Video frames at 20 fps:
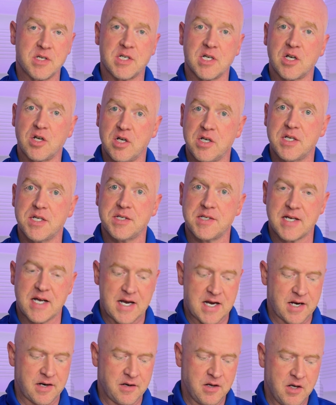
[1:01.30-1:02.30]
is a good
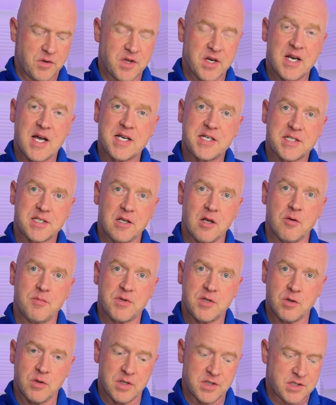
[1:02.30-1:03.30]
design with a nice
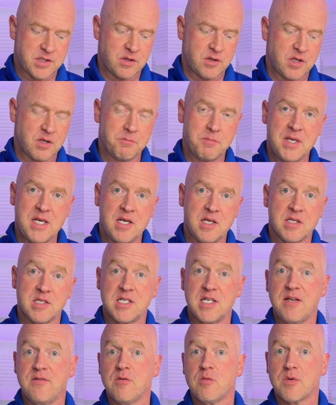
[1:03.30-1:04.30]
slope to it so that
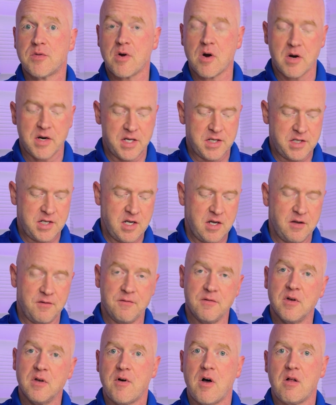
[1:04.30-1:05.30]
beans, even with
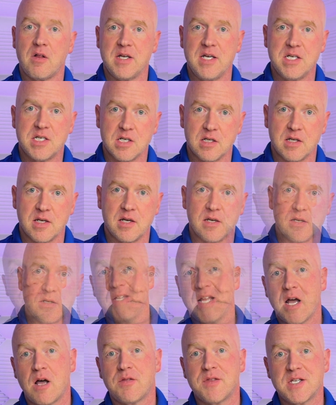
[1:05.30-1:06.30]
RDT, fall easily. And
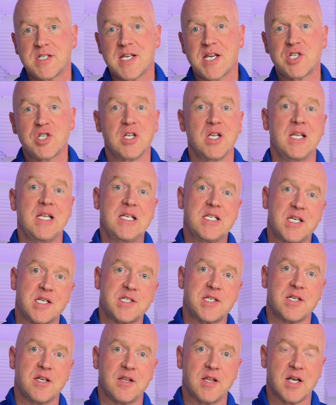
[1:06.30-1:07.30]
now this actually leads
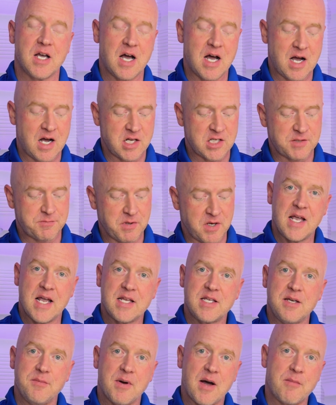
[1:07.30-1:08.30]
us into the cons. The
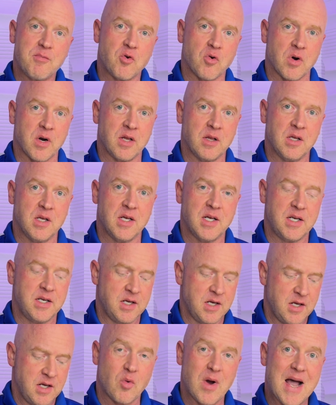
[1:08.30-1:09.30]
anti-popcorning
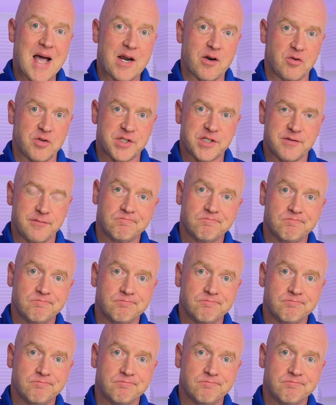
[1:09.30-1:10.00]
lid rattles.